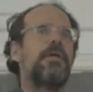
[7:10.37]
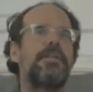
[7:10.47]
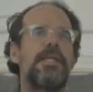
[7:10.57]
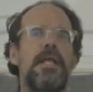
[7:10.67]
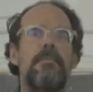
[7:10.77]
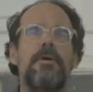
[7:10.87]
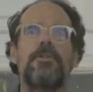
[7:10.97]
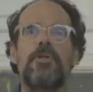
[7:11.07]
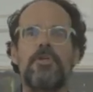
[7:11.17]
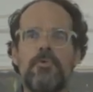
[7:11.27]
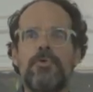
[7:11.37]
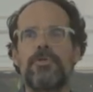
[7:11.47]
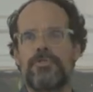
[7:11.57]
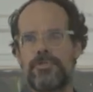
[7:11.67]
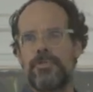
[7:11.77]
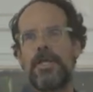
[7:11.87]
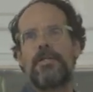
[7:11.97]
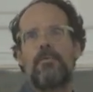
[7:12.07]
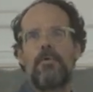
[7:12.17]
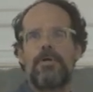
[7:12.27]
Think about the unions today, the
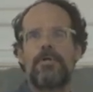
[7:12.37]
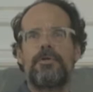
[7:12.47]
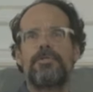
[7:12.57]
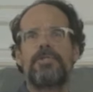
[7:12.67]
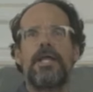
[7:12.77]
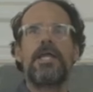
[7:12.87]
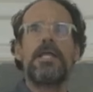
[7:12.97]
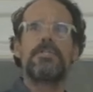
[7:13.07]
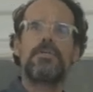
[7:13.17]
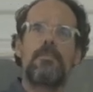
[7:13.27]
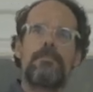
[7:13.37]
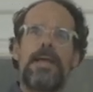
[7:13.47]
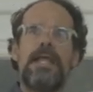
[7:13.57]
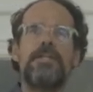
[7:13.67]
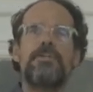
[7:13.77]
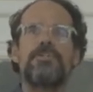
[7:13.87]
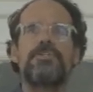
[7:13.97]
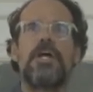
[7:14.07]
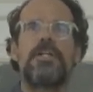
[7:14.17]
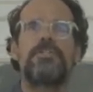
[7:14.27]
work unions today. So painters
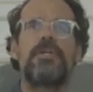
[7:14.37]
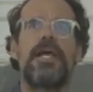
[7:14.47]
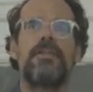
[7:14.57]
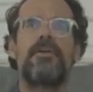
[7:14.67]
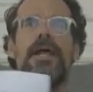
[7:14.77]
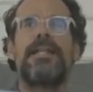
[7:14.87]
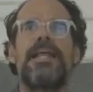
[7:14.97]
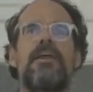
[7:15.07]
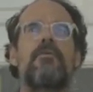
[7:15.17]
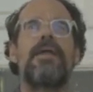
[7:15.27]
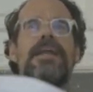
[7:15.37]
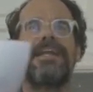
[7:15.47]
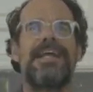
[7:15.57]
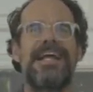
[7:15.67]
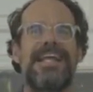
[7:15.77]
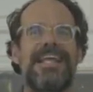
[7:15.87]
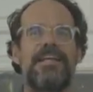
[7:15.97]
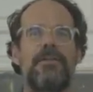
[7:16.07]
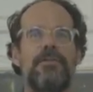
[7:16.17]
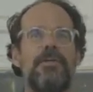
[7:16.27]
got together and they created a guild.